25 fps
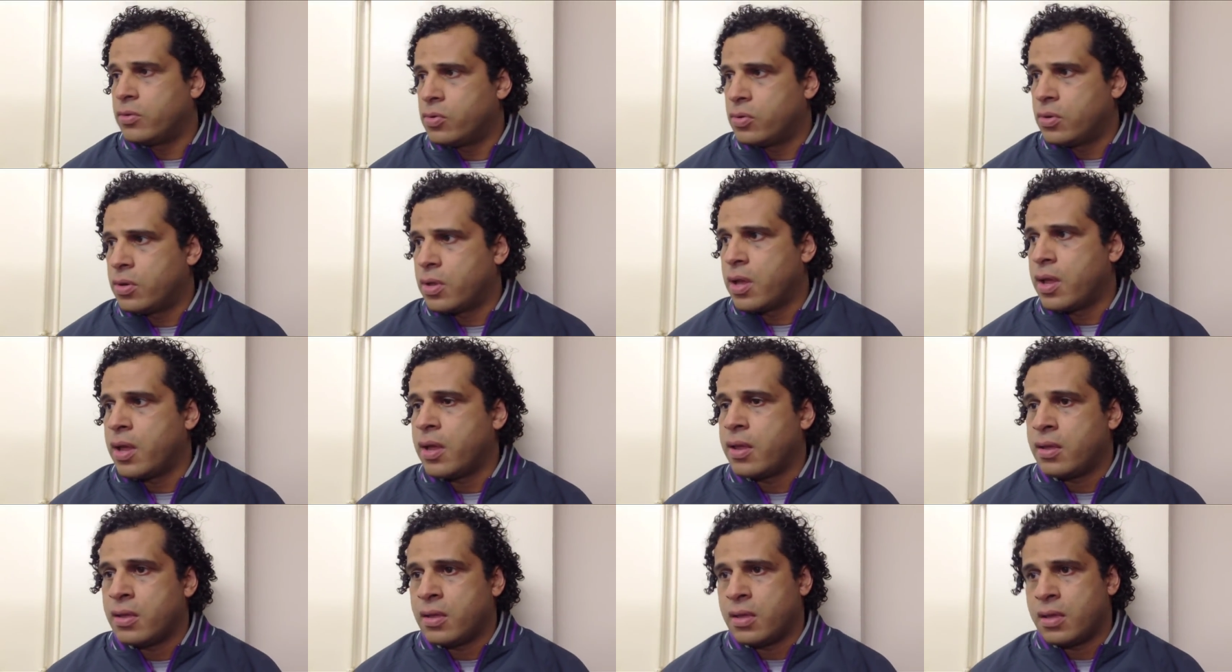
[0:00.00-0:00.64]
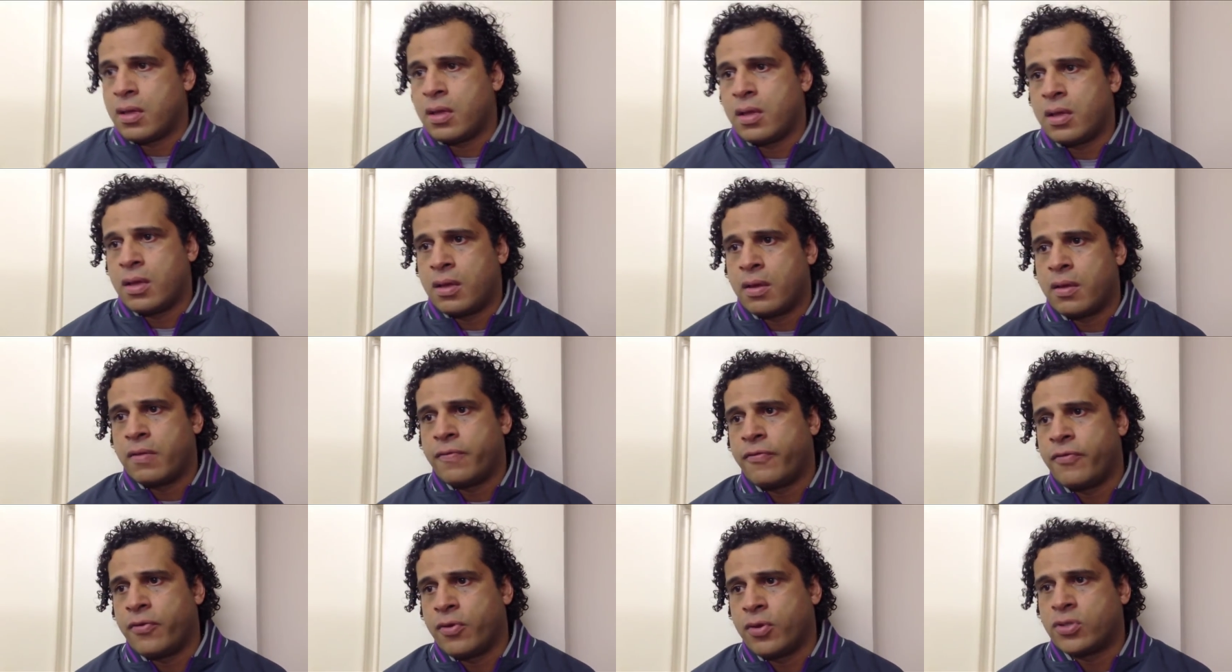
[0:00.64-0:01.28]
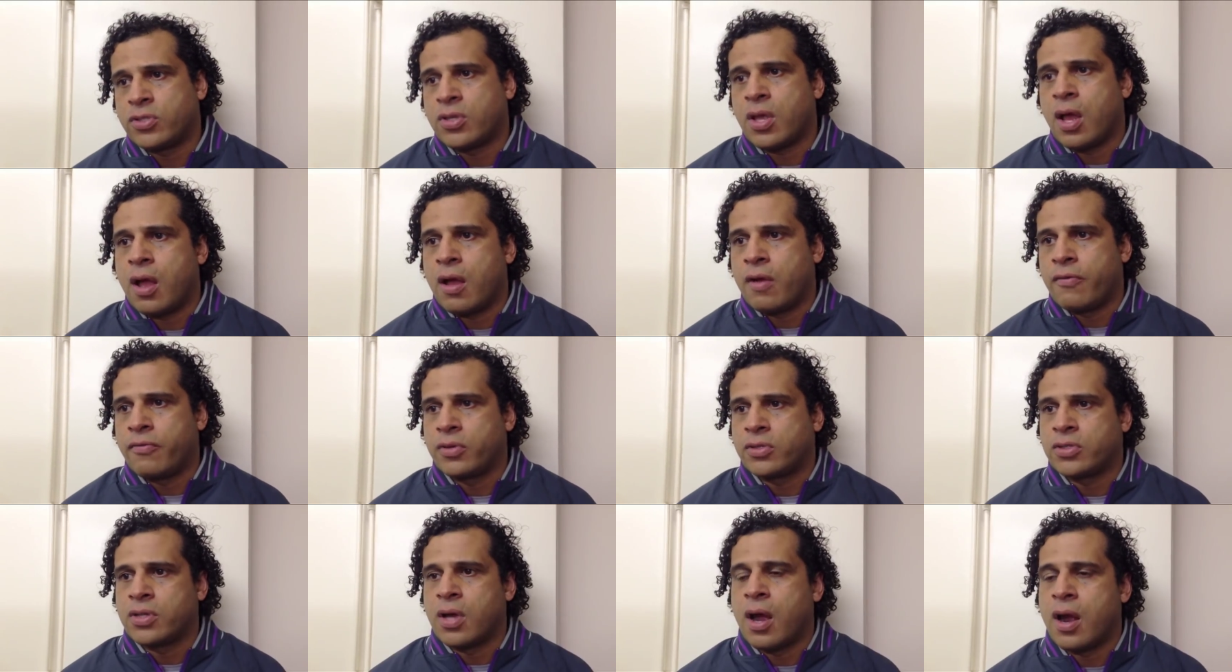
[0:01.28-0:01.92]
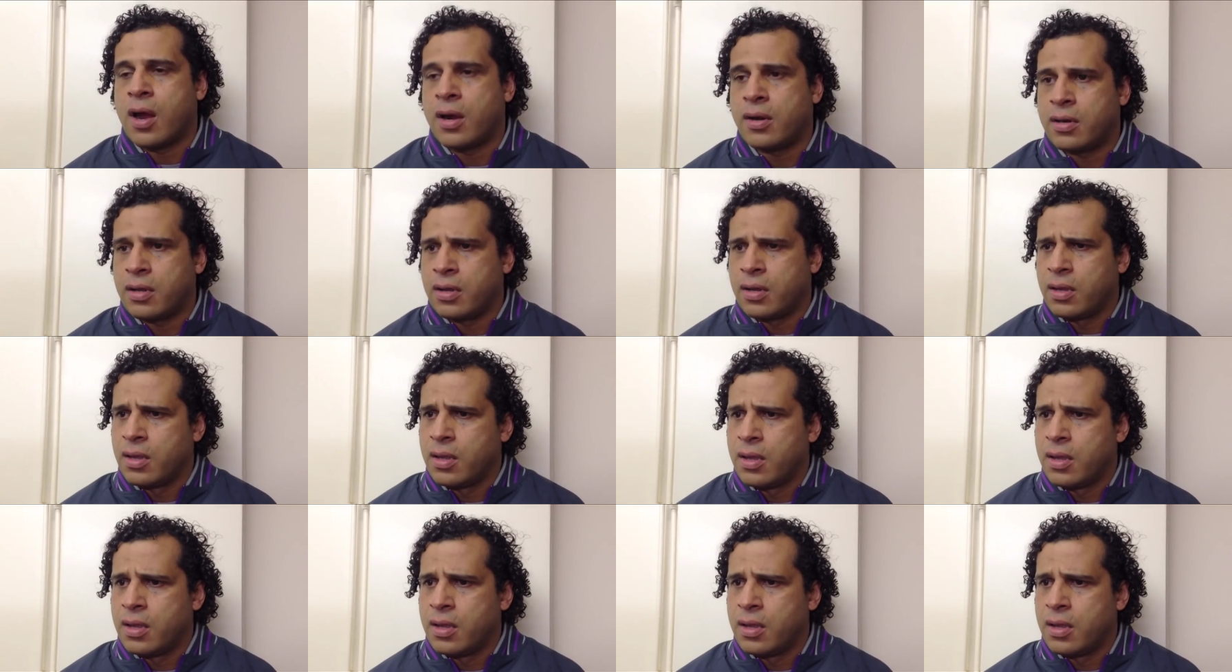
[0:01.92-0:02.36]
today. First half was hard.